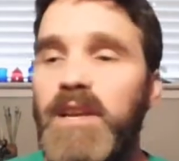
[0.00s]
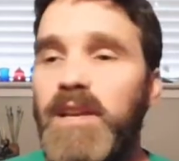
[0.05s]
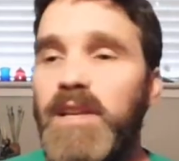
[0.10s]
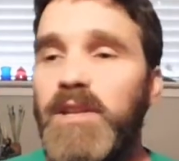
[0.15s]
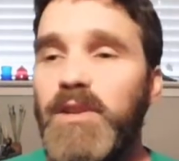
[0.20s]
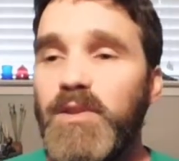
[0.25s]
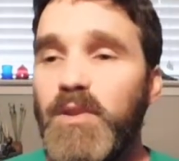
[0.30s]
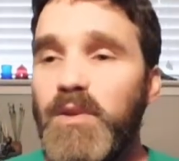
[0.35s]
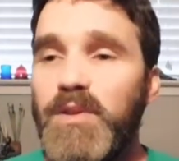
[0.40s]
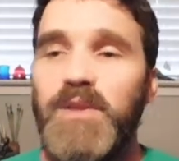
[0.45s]

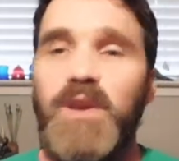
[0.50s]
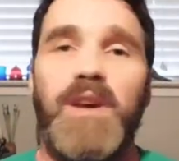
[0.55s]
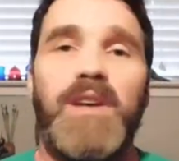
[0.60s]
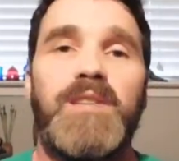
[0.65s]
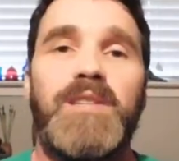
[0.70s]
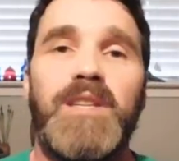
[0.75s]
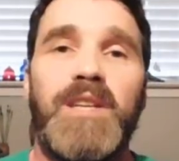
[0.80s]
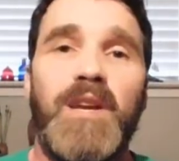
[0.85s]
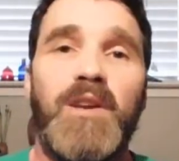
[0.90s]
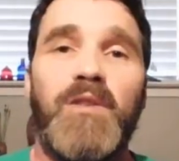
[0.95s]
get those
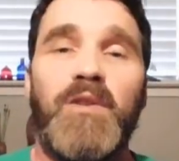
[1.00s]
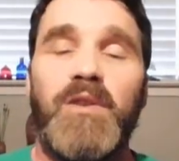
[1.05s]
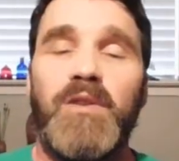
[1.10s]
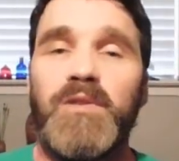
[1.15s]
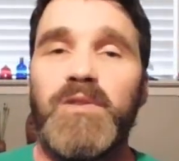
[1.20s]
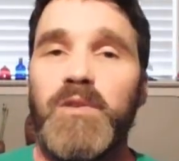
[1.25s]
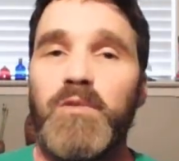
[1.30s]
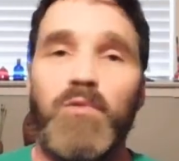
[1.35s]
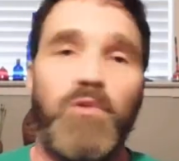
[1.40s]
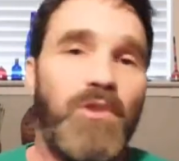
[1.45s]
guys together
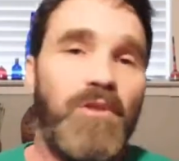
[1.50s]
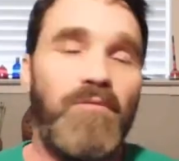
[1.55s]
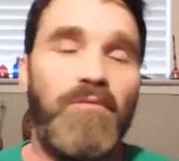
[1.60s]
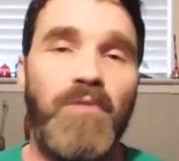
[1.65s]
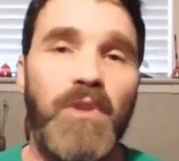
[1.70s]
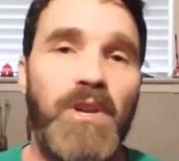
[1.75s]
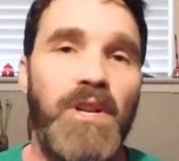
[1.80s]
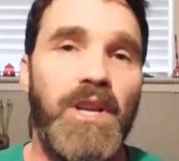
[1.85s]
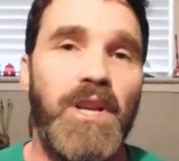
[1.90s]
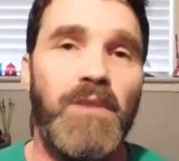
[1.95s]
because they're really
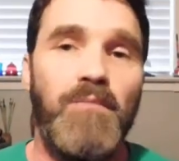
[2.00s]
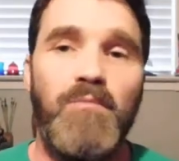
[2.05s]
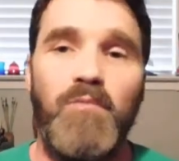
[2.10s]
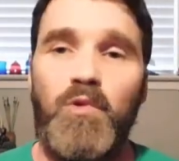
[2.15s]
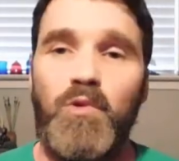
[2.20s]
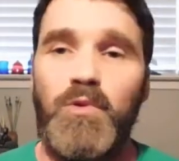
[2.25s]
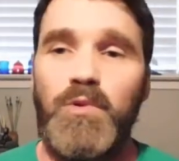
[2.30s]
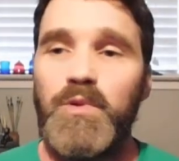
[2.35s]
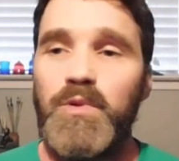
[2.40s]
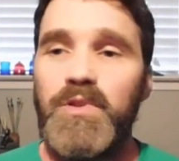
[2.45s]
funny, and
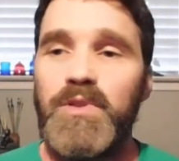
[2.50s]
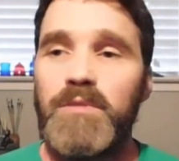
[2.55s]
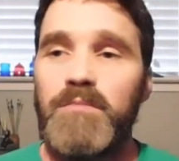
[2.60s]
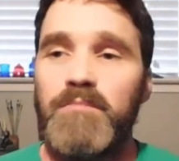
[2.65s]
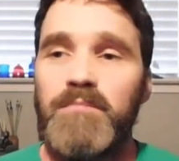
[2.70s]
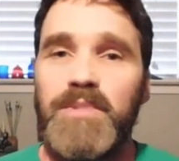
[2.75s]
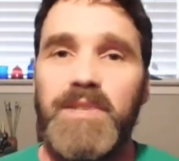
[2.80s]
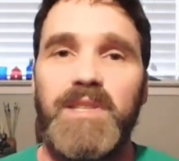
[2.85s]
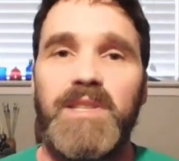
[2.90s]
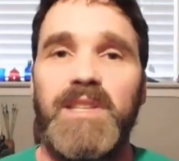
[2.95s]
we'll do some
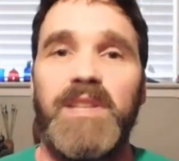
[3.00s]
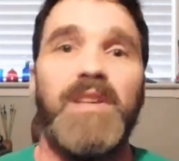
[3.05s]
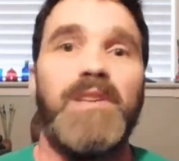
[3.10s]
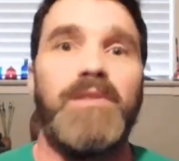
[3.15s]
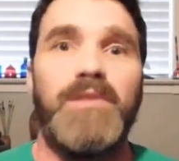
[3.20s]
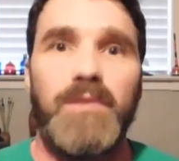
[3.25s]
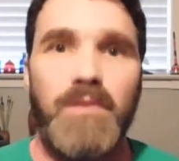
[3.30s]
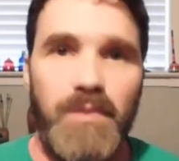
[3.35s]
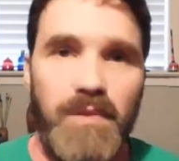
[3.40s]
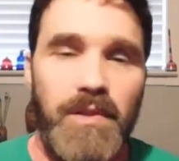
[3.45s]

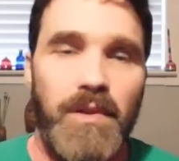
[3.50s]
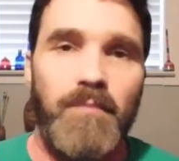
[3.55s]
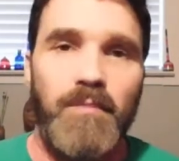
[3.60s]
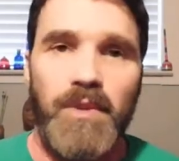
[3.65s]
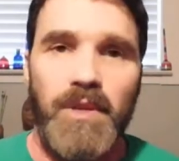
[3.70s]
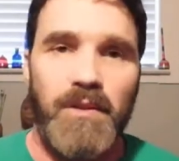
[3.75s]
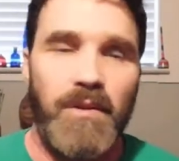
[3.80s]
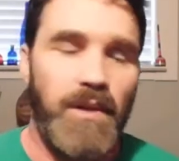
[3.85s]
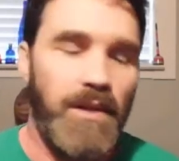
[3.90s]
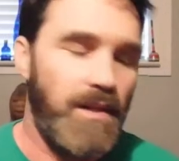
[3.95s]
skits or
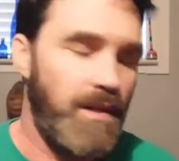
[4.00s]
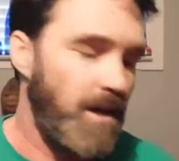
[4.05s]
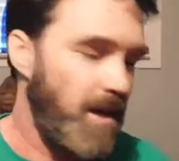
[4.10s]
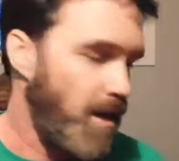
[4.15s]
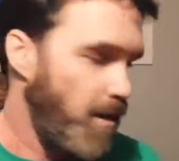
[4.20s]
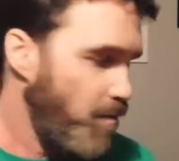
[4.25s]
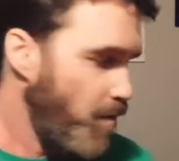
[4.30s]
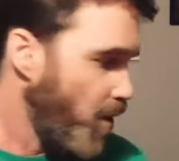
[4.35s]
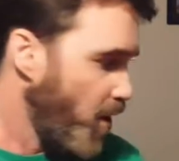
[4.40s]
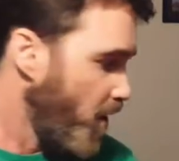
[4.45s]
something like
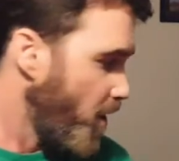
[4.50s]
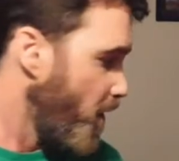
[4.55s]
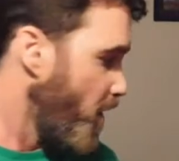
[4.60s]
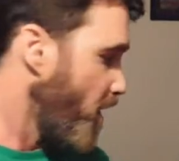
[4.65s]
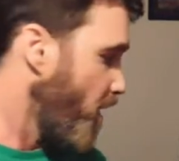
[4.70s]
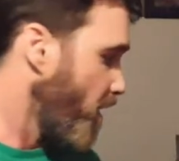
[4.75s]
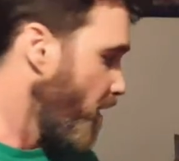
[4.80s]
that. But